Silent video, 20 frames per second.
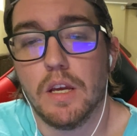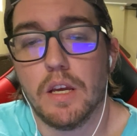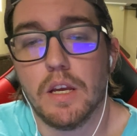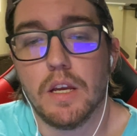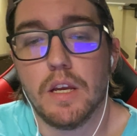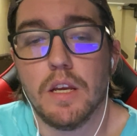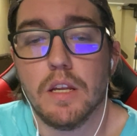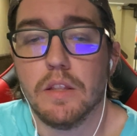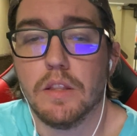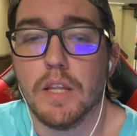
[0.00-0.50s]

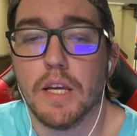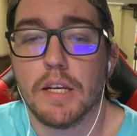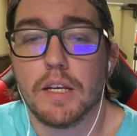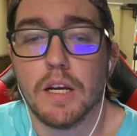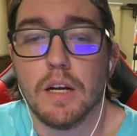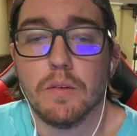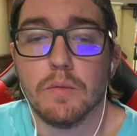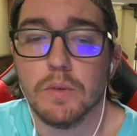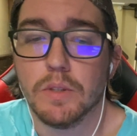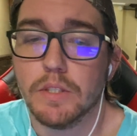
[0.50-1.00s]
And that
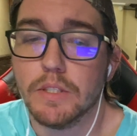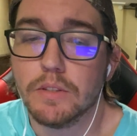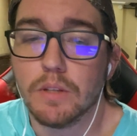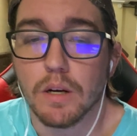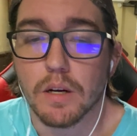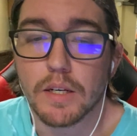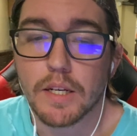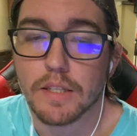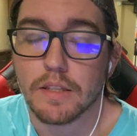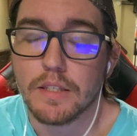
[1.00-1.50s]
got really
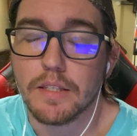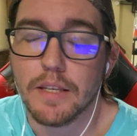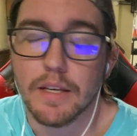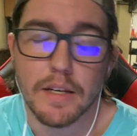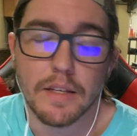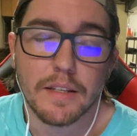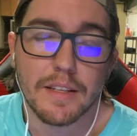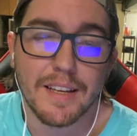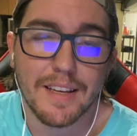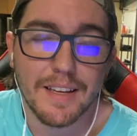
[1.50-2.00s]
dark at the
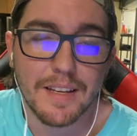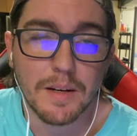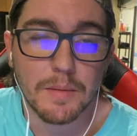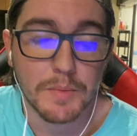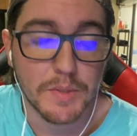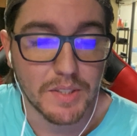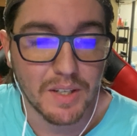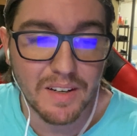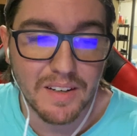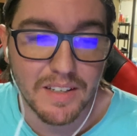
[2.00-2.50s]
end. I'm
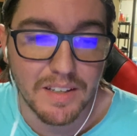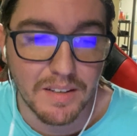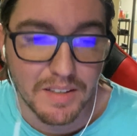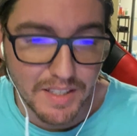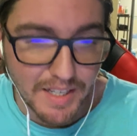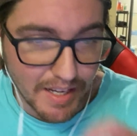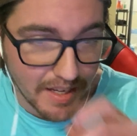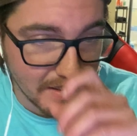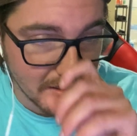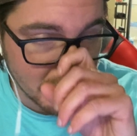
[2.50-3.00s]
sorry, and I'm
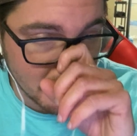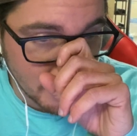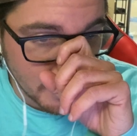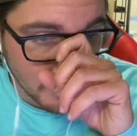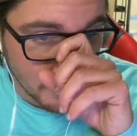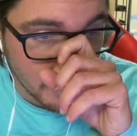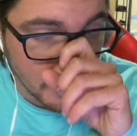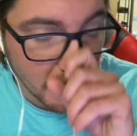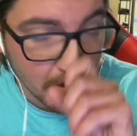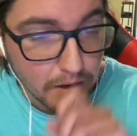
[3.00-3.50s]
going to end it
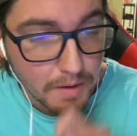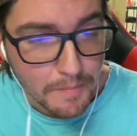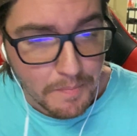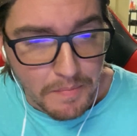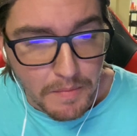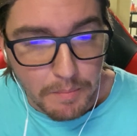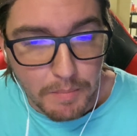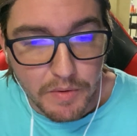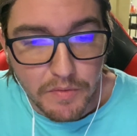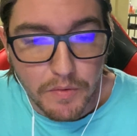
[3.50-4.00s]
there
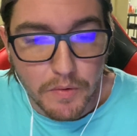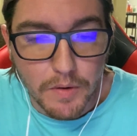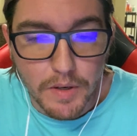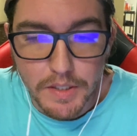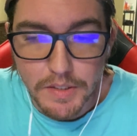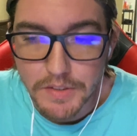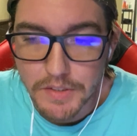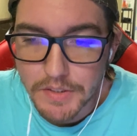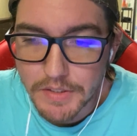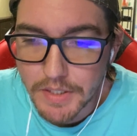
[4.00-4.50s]
before
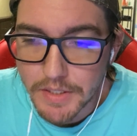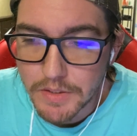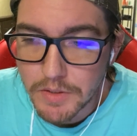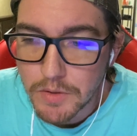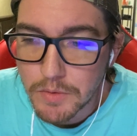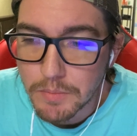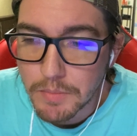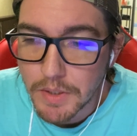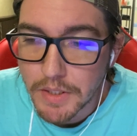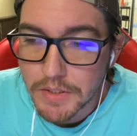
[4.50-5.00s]
I just say
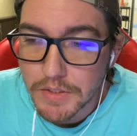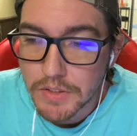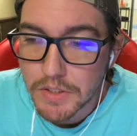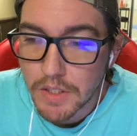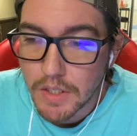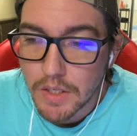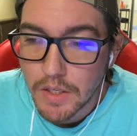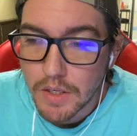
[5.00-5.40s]
too much.